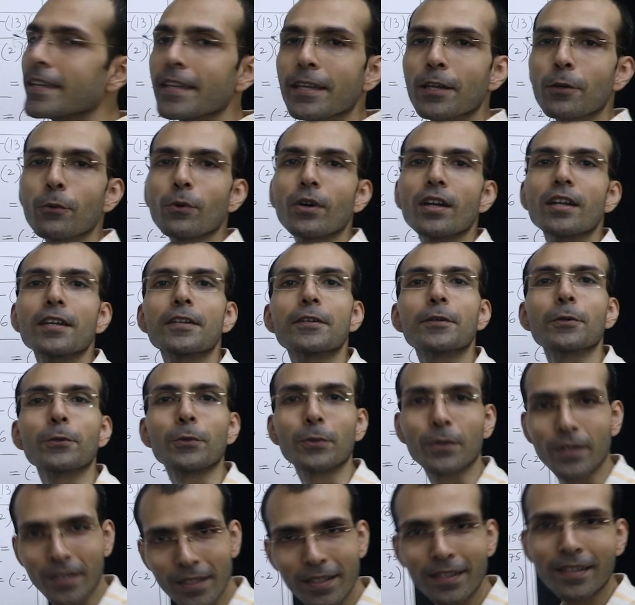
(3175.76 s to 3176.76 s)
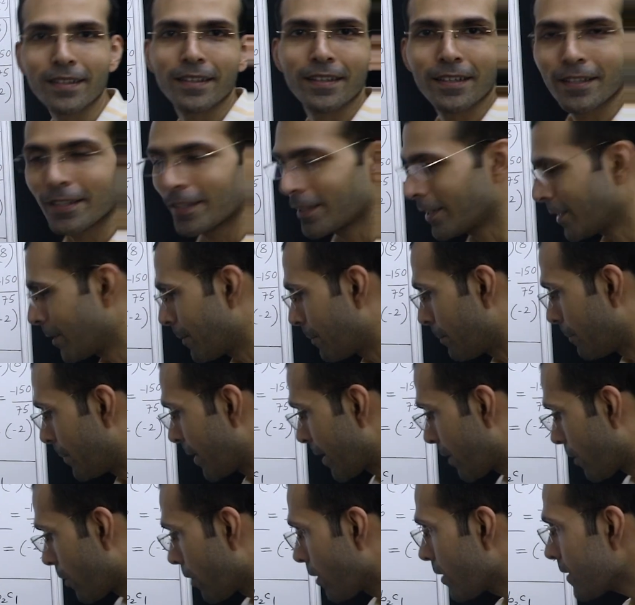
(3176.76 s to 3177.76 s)
equal to,
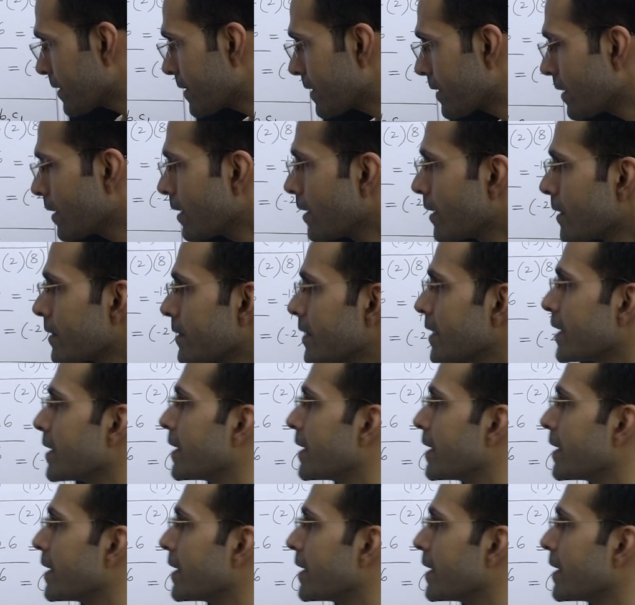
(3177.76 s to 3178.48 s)
because see